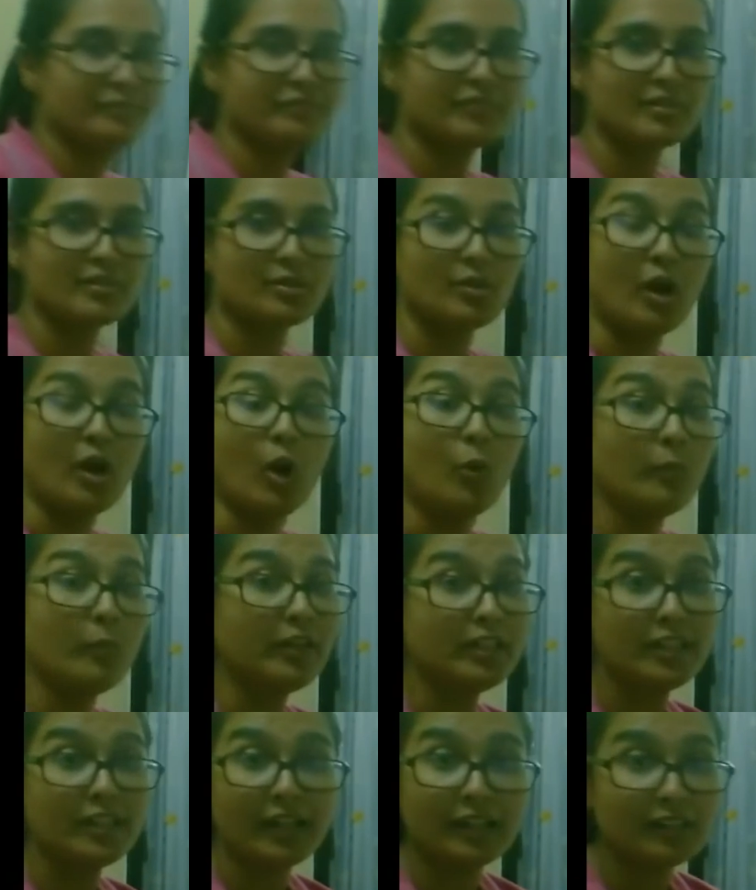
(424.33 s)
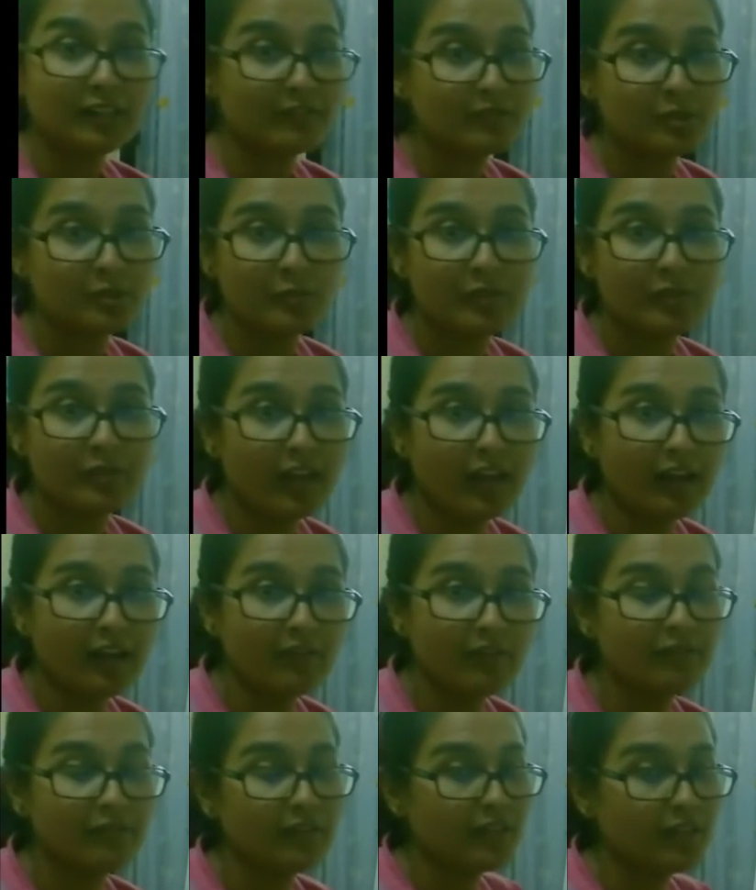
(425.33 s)
So how many digraphs do we have?
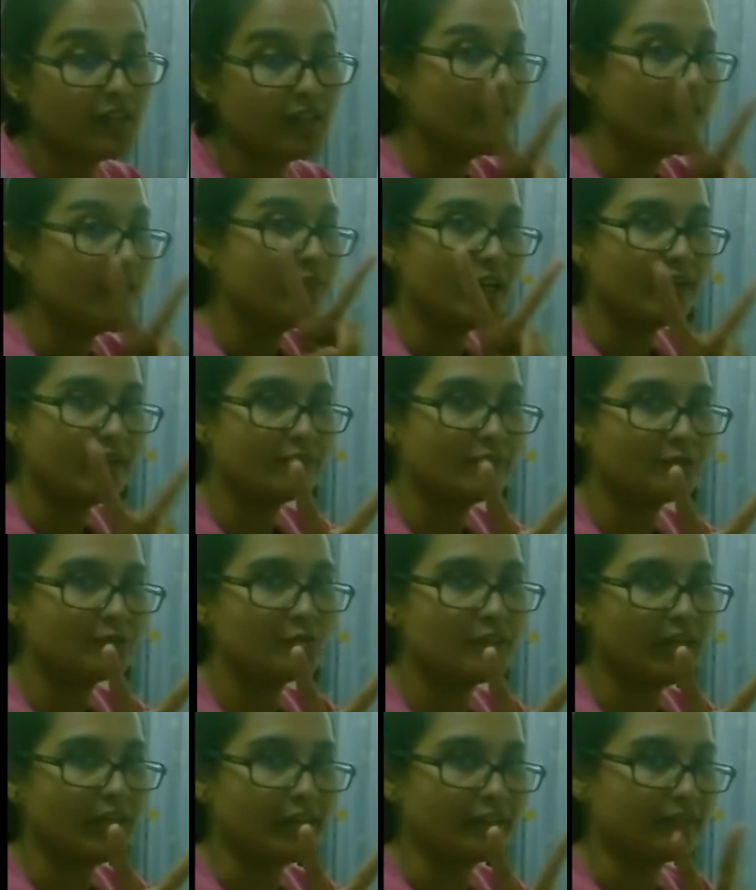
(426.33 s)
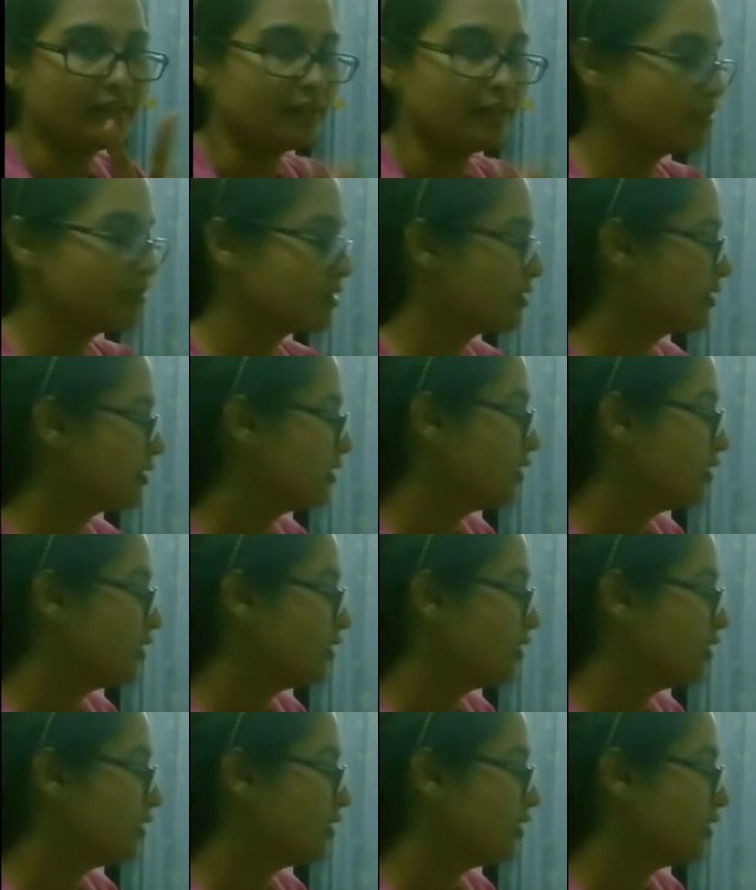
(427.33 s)
We have two digraphs.